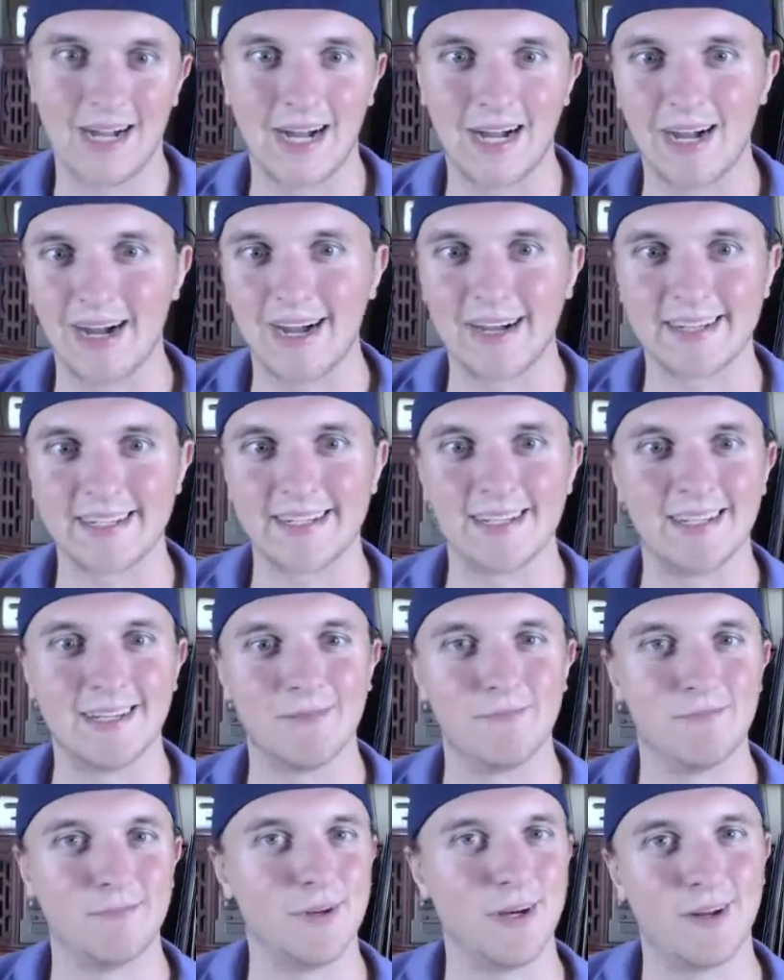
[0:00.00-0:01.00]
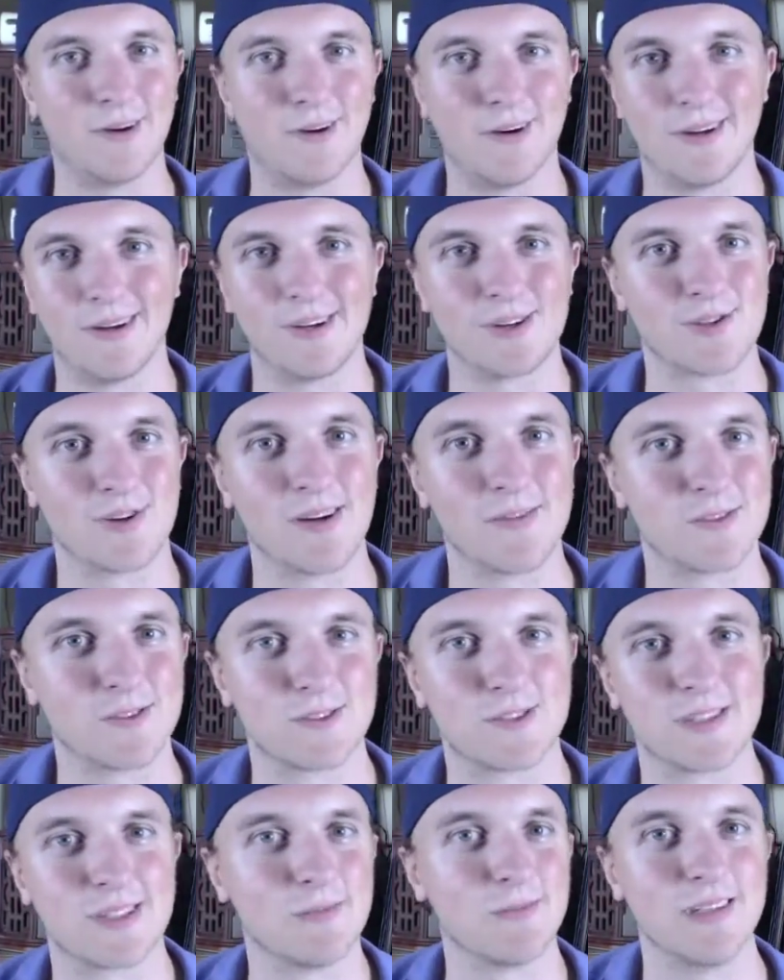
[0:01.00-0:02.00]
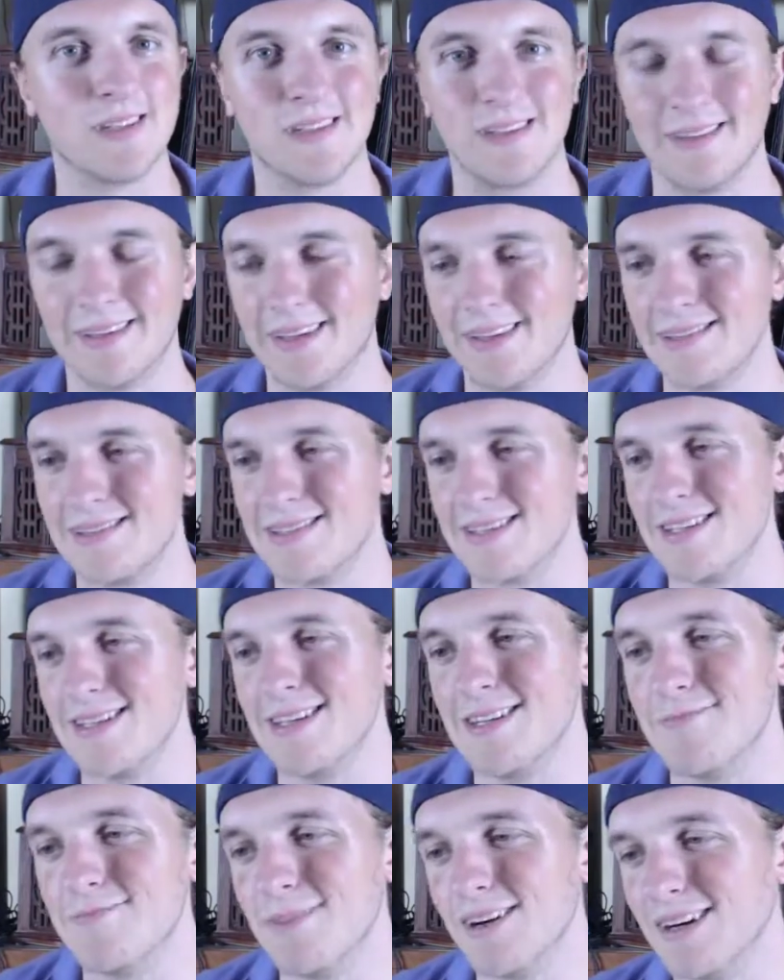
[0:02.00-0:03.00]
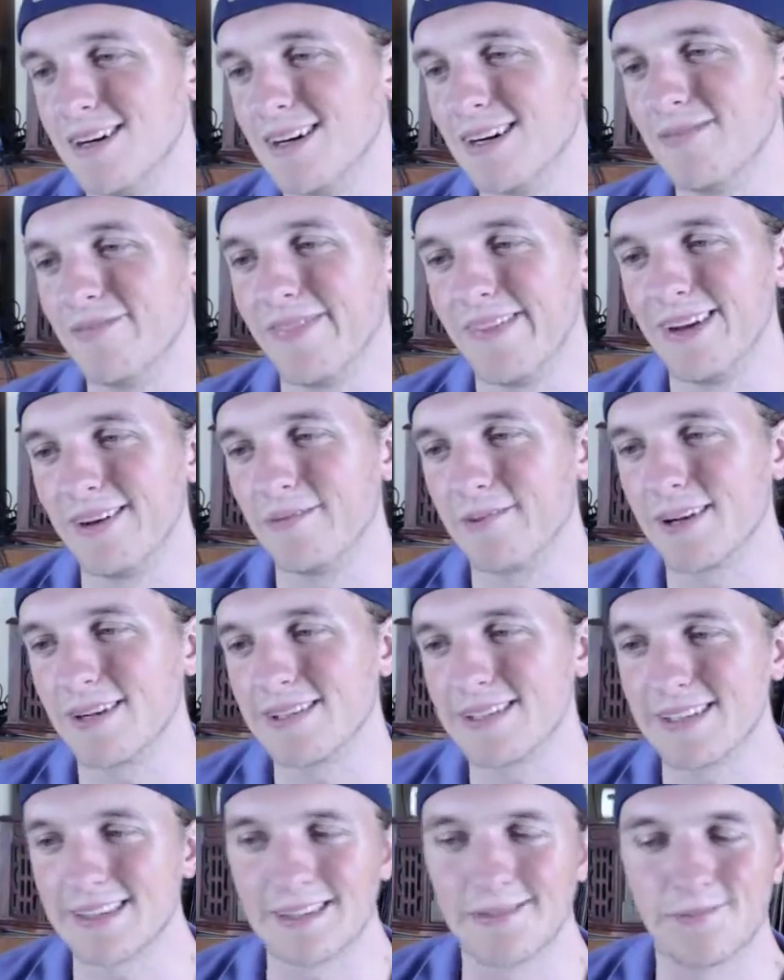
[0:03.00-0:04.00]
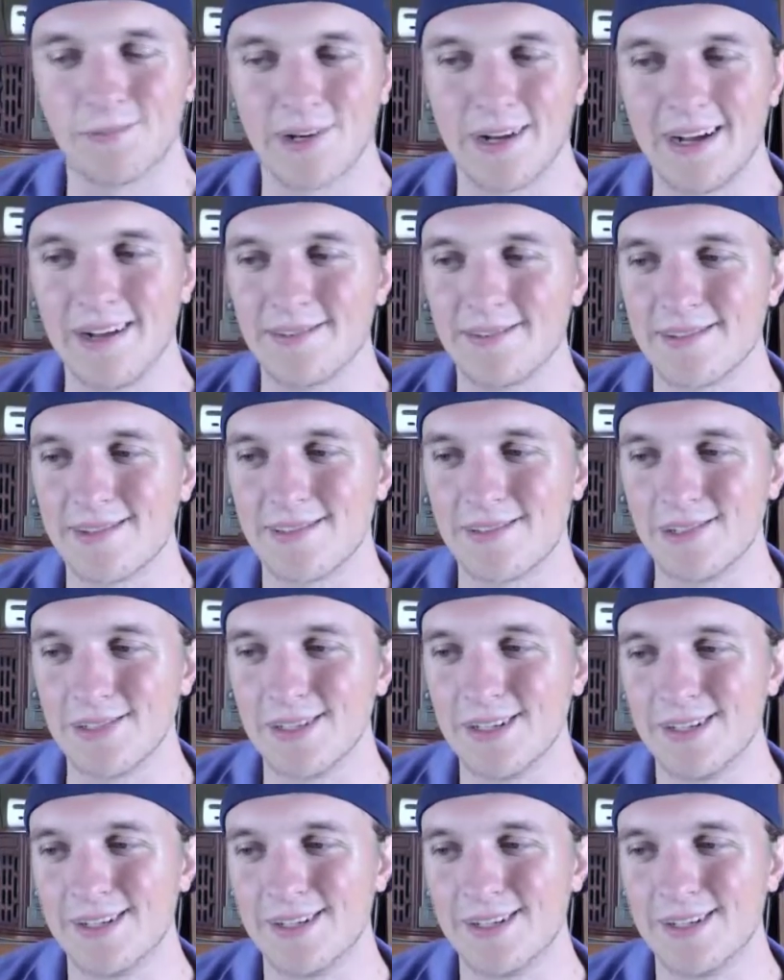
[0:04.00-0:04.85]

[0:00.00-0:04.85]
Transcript: I can't bet on a Trevor Siemian-led team. I'm going to take the Browns to